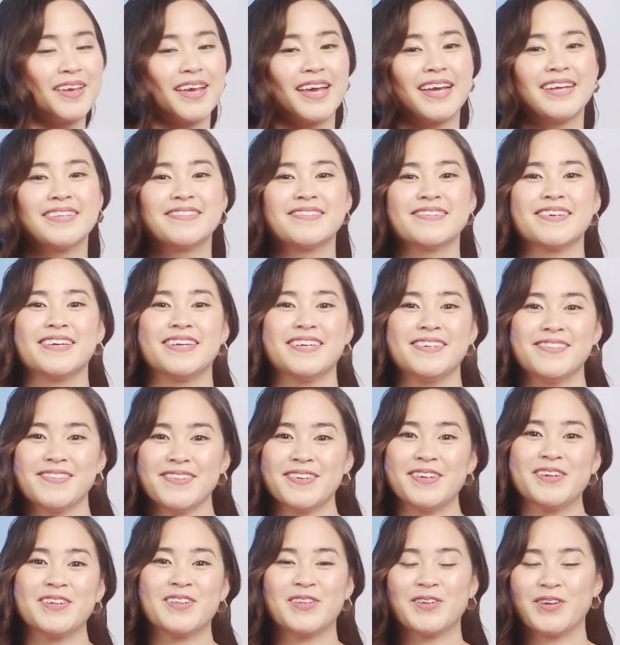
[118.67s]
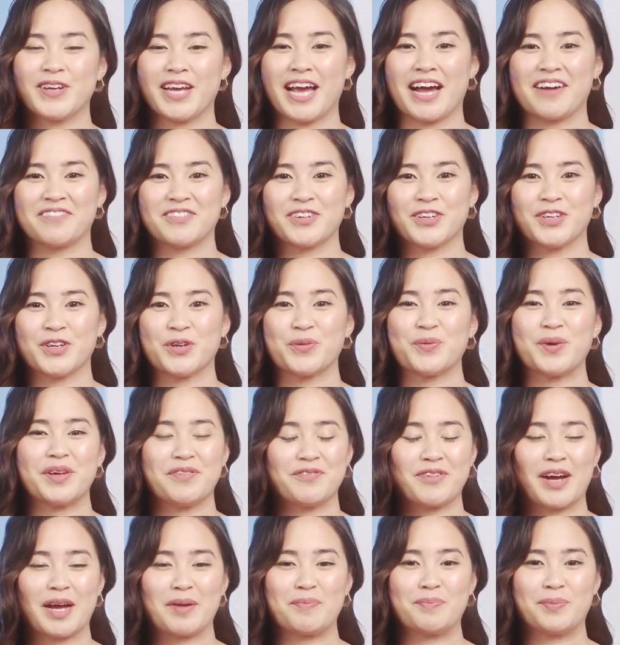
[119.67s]
It's easy to look after your
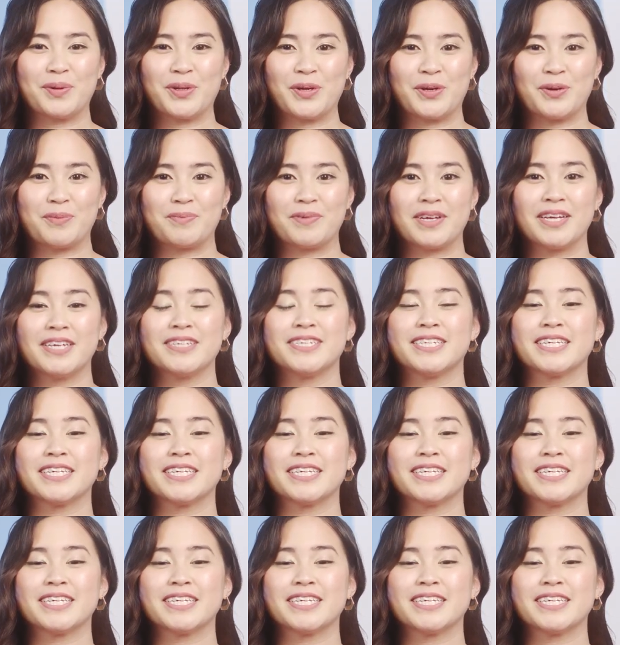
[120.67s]
WeVibe Bloom.